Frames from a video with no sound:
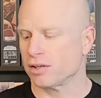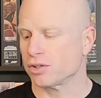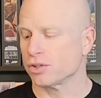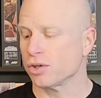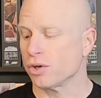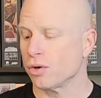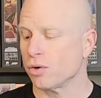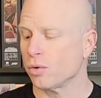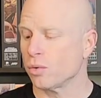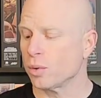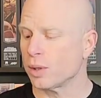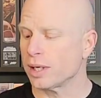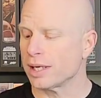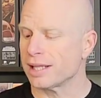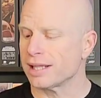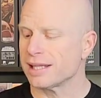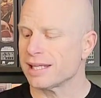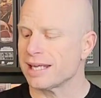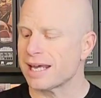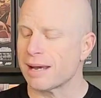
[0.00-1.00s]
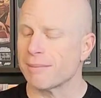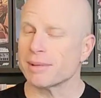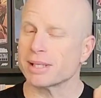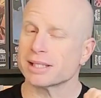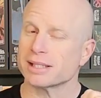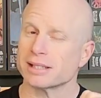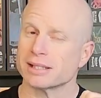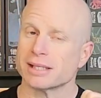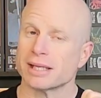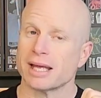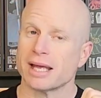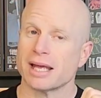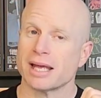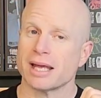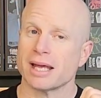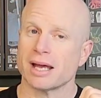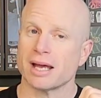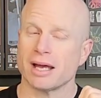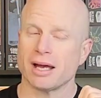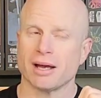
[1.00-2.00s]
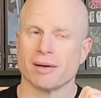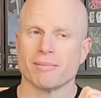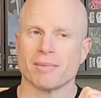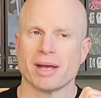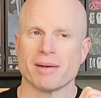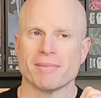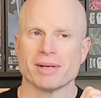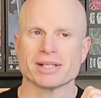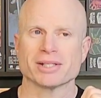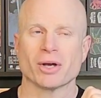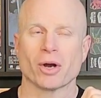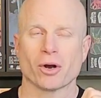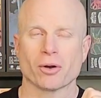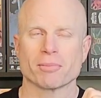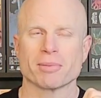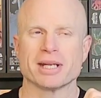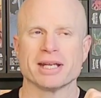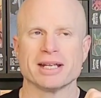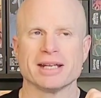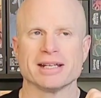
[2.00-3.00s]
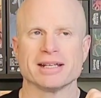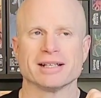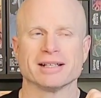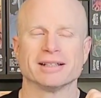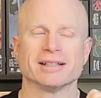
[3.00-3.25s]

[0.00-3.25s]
So the MSRP,